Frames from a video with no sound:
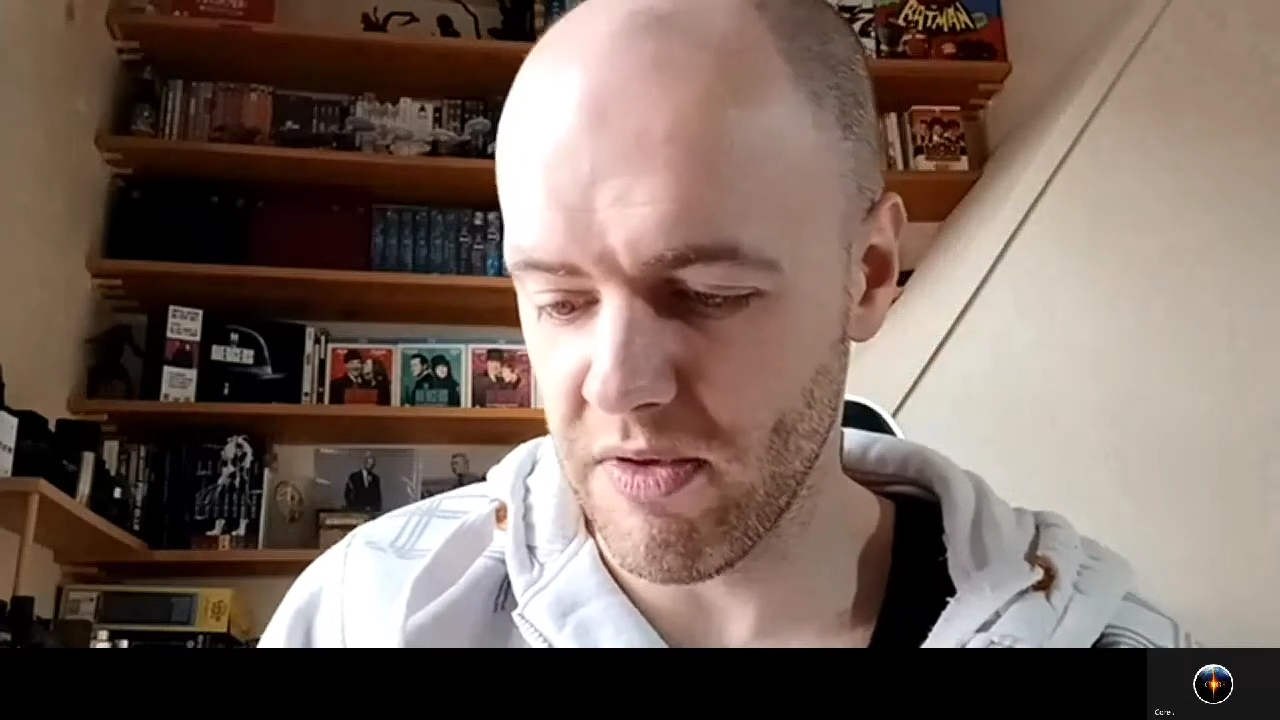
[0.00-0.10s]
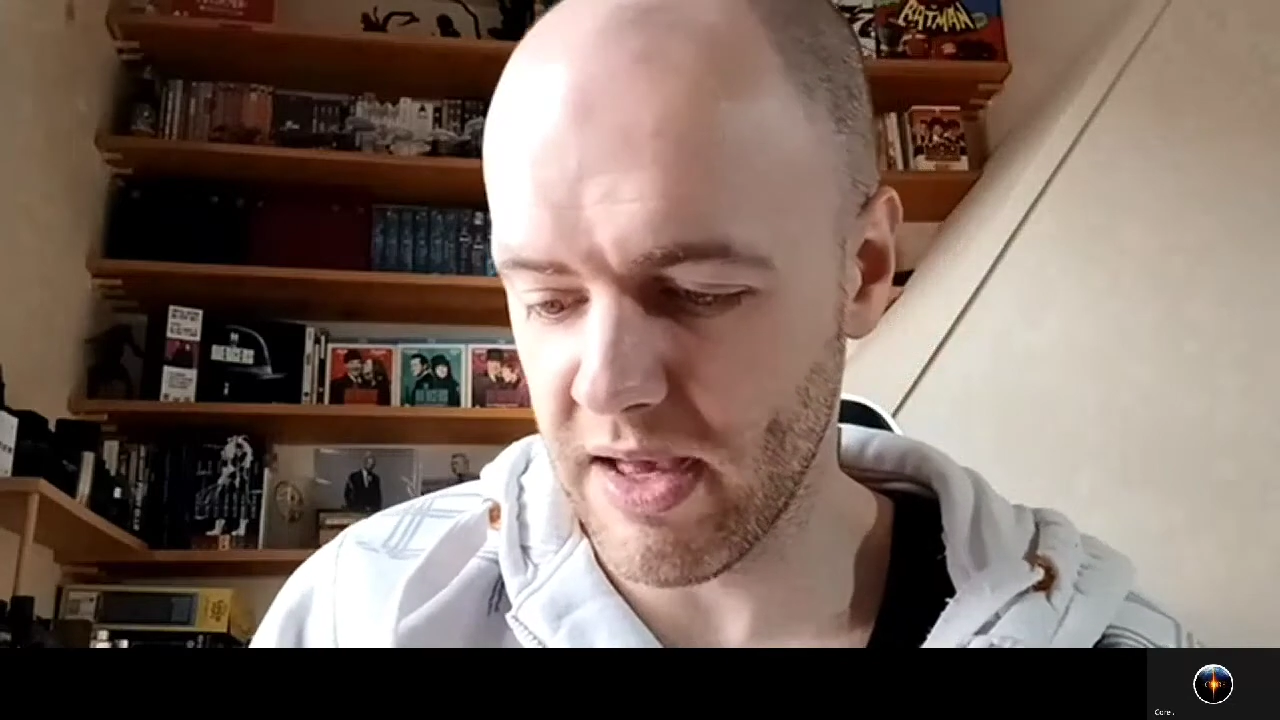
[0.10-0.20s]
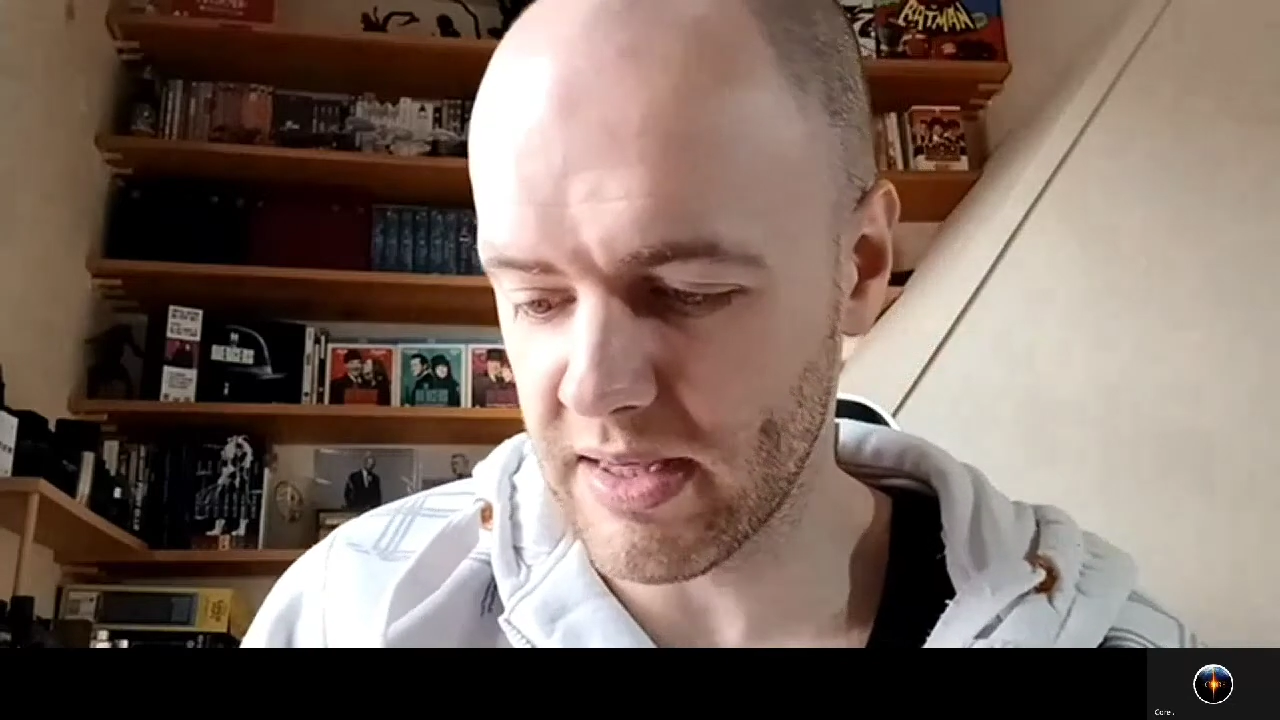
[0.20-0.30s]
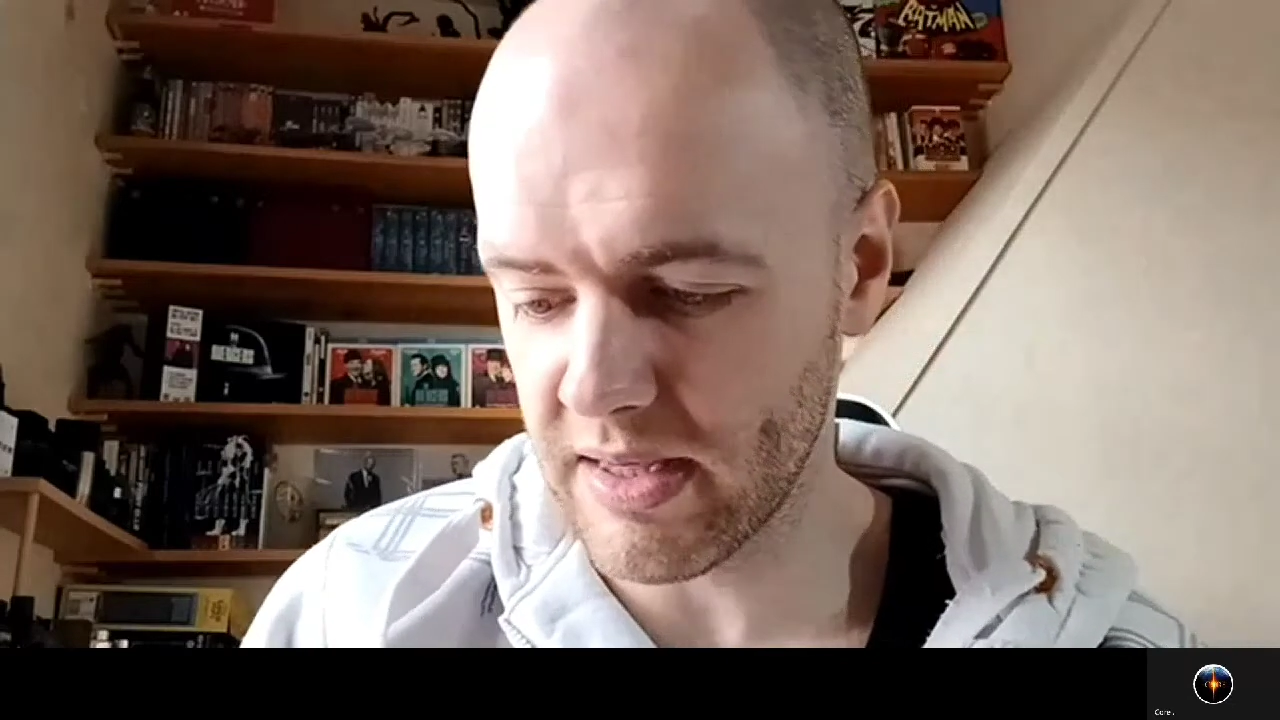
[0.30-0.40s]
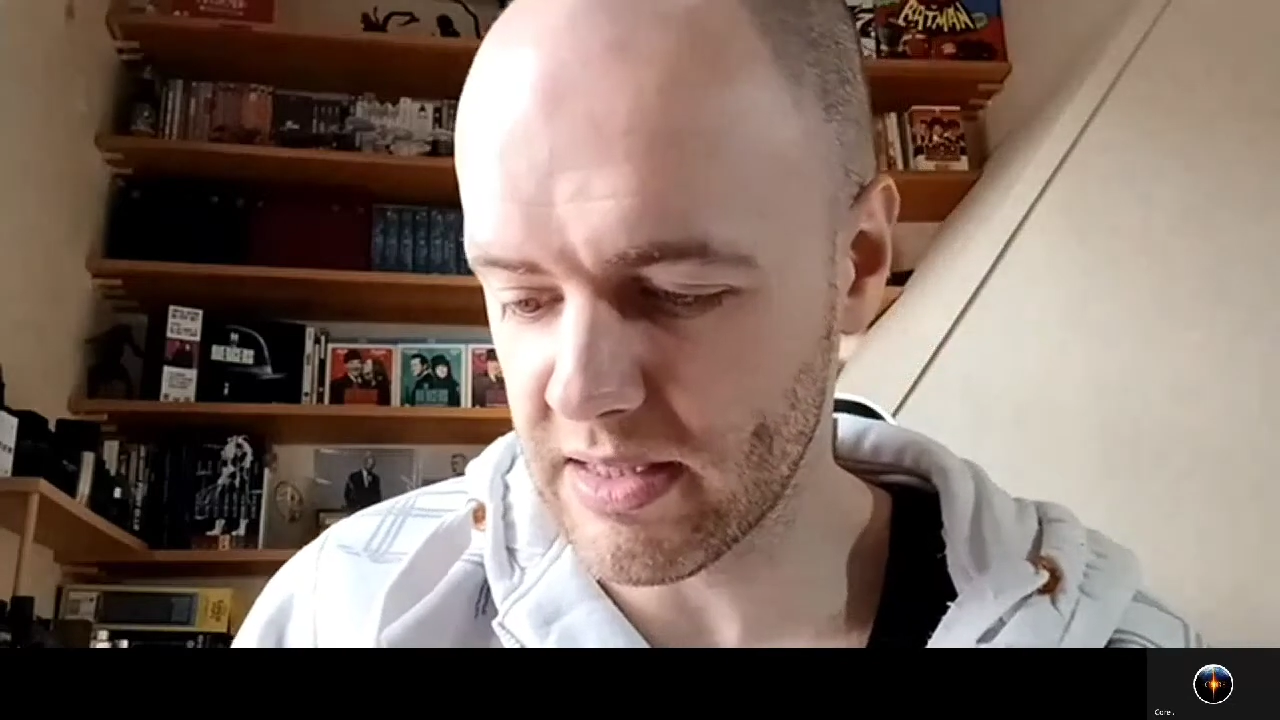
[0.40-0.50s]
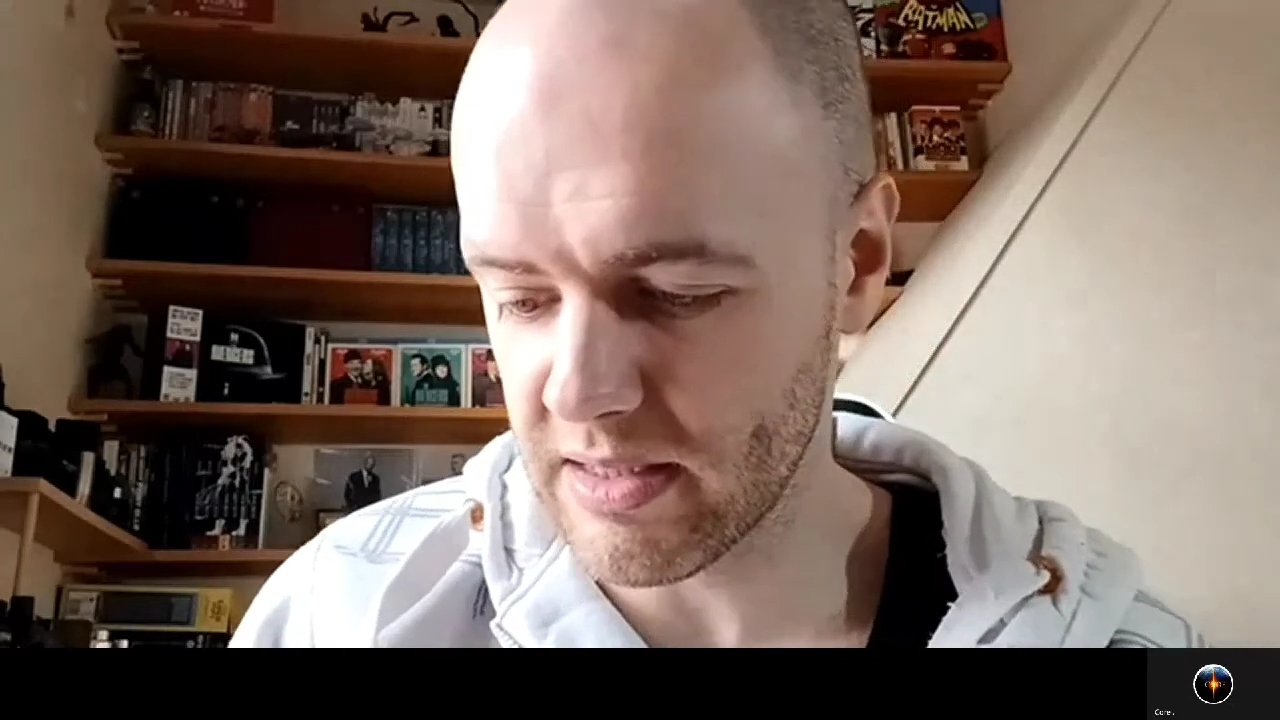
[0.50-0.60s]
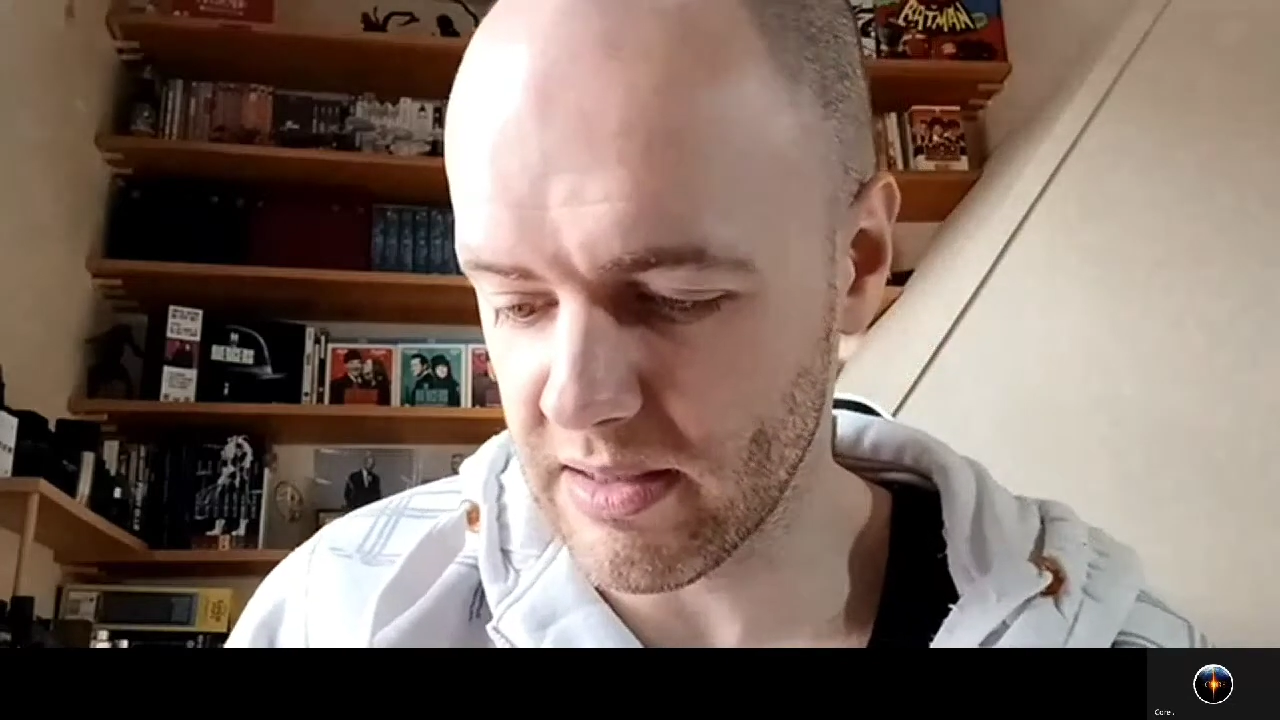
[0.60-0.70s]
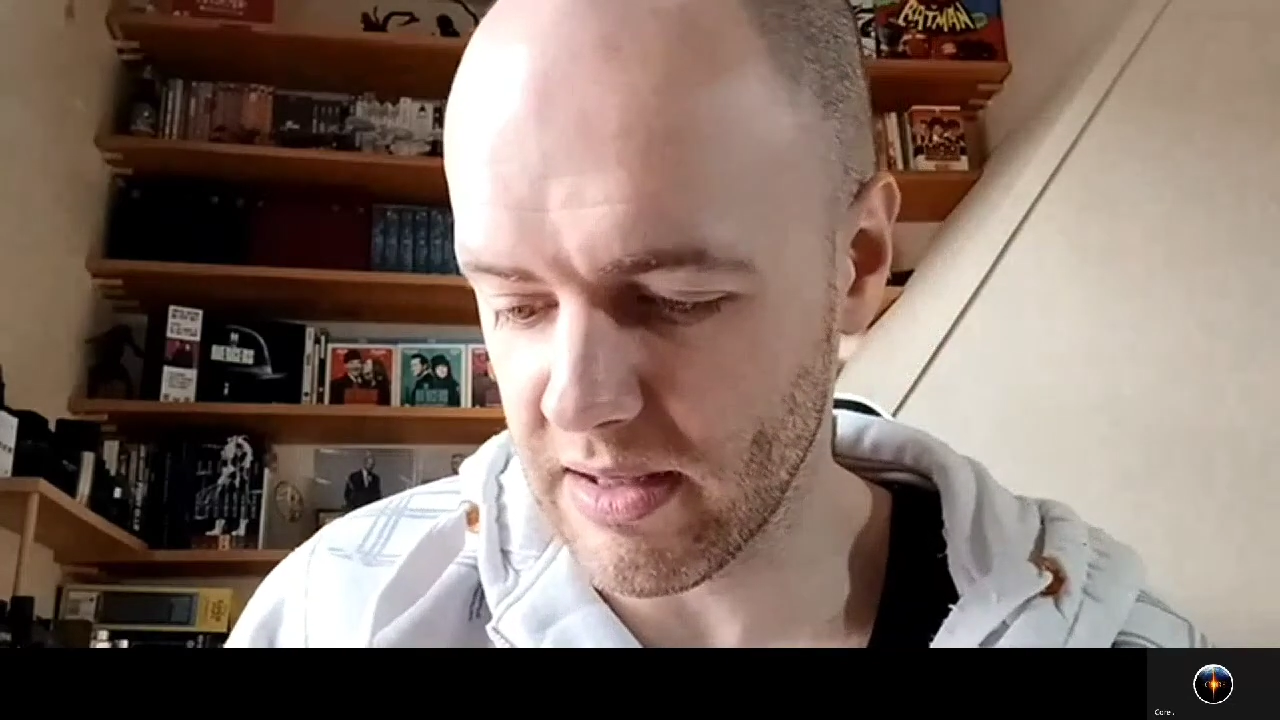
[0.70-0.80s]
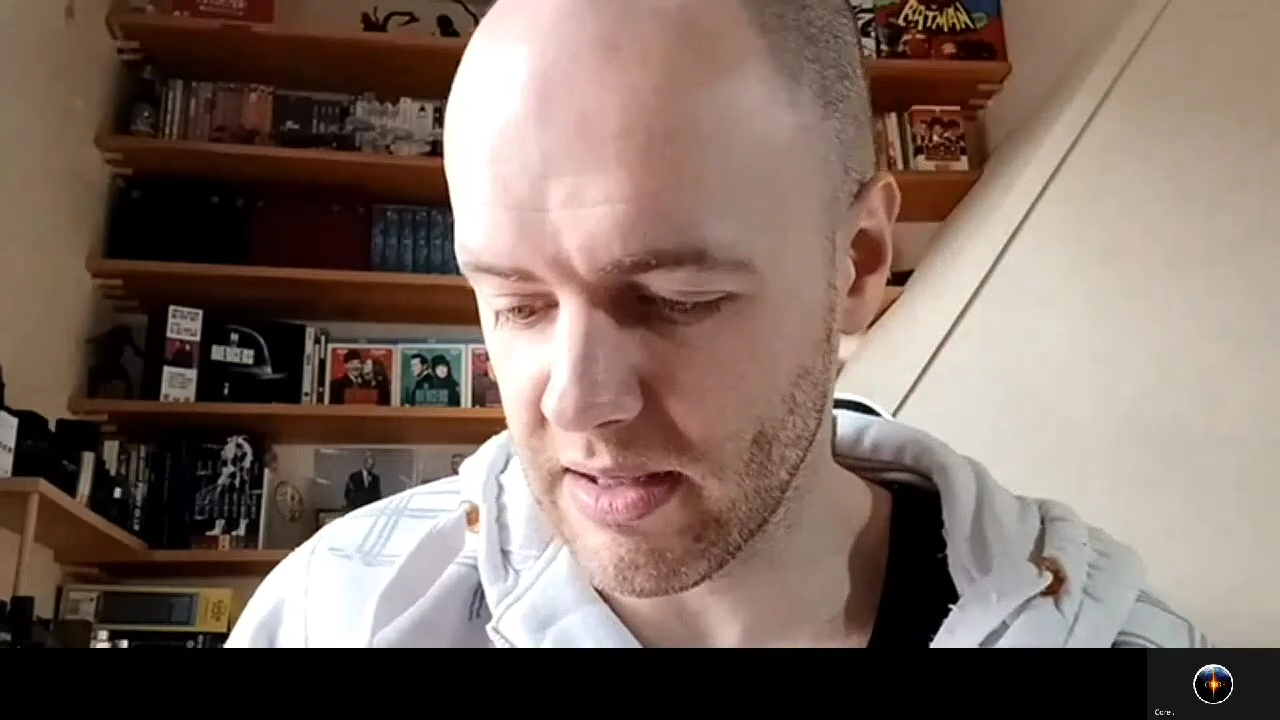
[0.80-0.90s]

this,